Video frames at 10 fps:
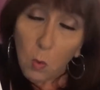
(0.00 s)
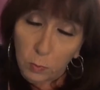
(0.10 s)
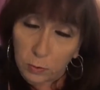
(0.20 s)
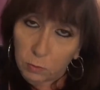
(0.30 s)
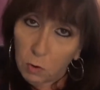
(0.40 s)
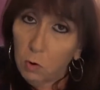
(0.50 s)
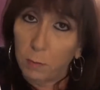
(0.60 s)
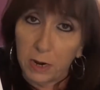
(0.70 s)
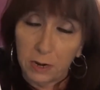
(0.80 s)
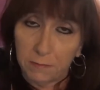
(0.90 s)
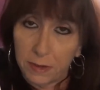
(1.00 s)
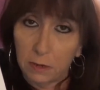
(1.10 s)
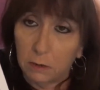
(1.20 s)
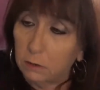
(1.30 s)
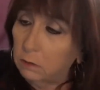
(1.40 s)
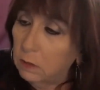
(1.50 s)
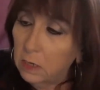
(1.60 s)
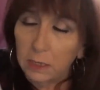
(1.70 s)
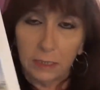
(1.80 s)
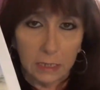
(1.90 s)
with chrome. Any vehicle.
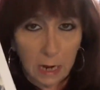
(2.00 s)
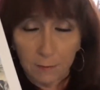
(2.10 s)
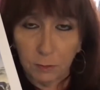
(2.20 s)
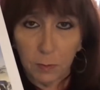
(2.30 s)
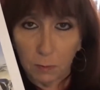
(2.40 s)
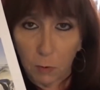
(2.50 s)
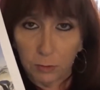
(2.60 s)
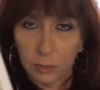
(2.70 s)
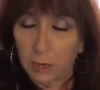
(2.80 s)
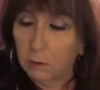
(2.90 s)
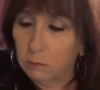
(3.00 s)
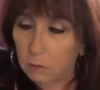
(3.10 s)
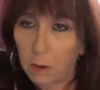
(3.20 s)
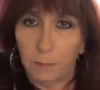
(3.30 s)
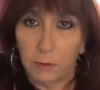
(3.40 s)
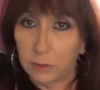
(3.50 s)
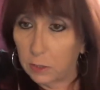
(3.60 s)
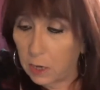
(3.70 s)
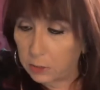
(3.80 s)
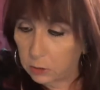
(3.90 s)
It doesn't have to be a motorcycle. Um, there's a
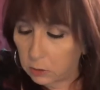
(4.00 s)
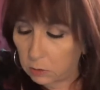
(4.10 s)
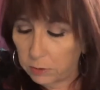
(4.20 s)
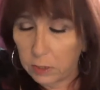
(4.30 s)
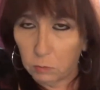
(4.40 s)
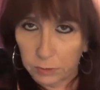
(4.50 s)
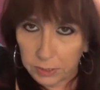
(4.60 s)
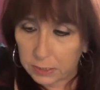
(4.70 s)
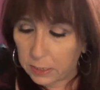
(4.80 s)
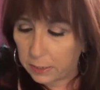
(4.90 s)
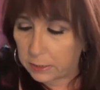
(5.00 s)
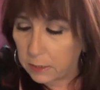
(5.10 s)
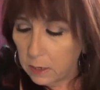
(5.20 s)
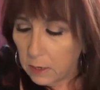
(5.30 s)
lot to learn in all these kits.